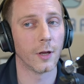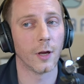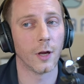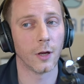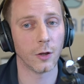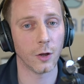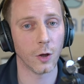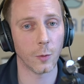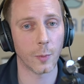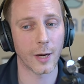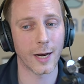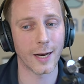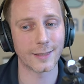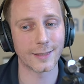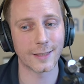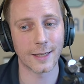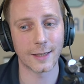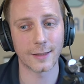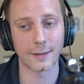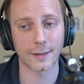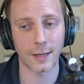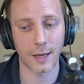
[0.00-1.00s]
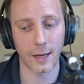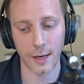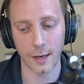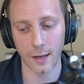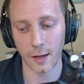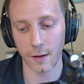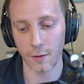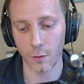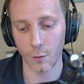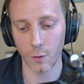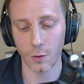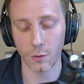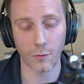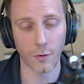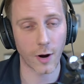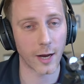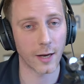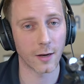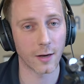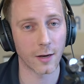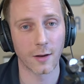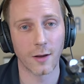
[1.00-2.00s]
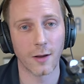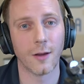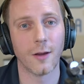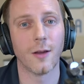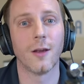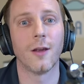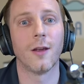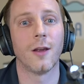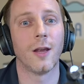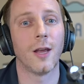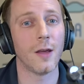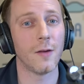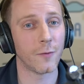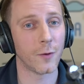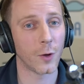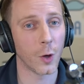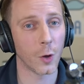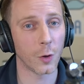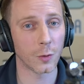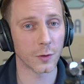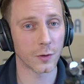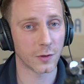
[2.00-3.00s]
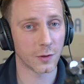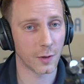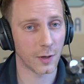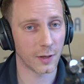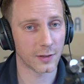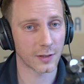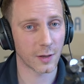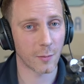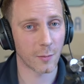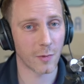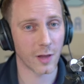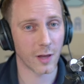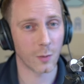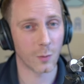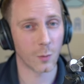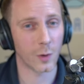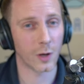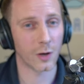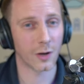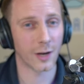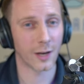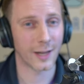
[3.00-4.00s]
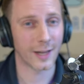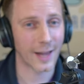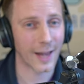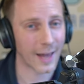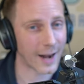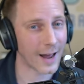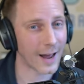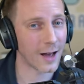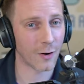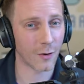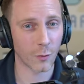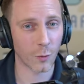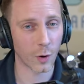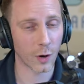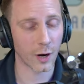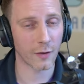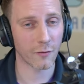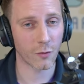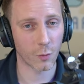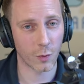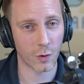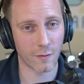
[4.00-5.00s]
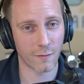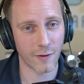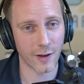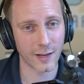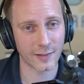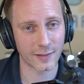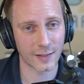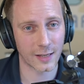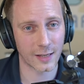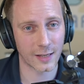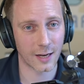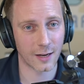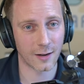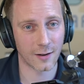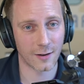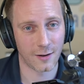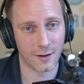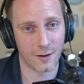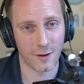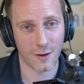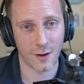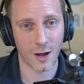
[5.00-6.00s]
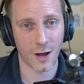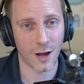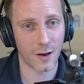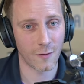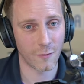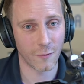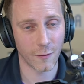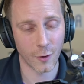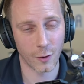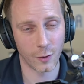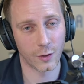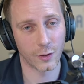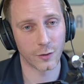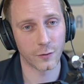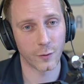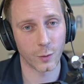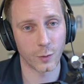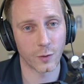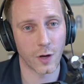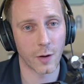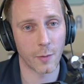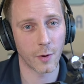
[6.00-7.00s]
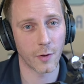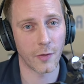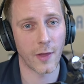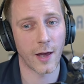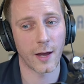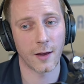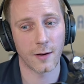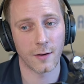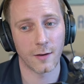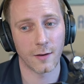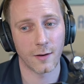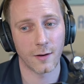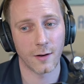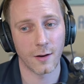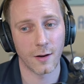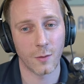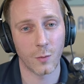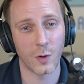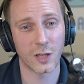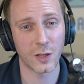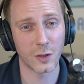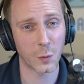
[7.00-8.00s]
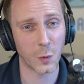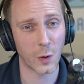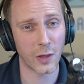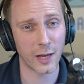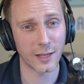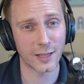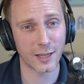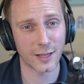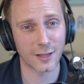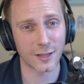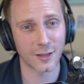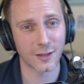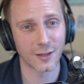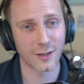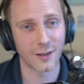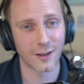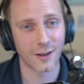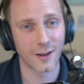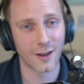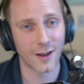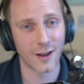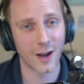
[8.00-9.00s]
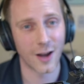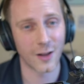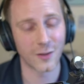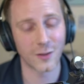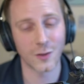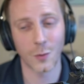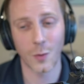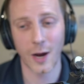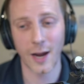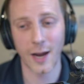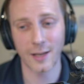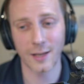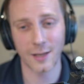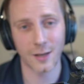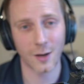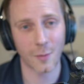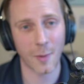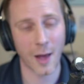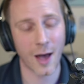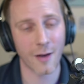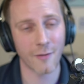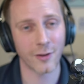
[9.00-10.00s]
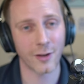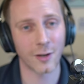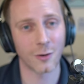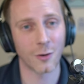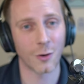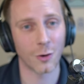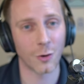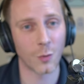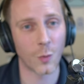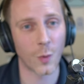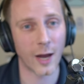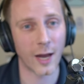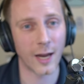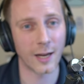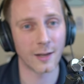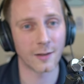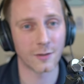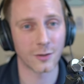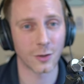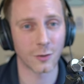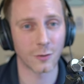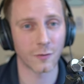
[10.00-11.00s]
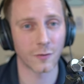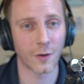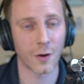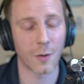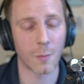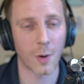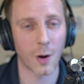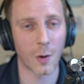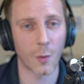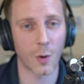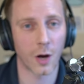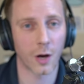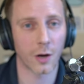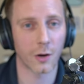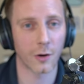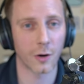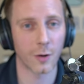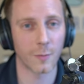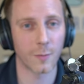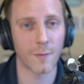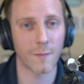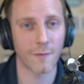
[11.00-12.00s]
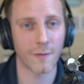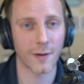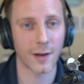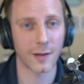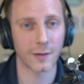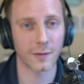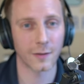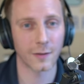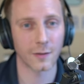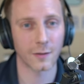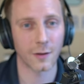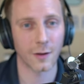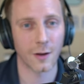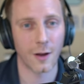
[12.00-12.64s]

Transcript: and Kubernetes, and they thought, right, if Google's doing something, we've got to get out of whatever we're invested in and focus full time on that, which is what they did. And so I ended up having no way to fund my work on OpenFaaS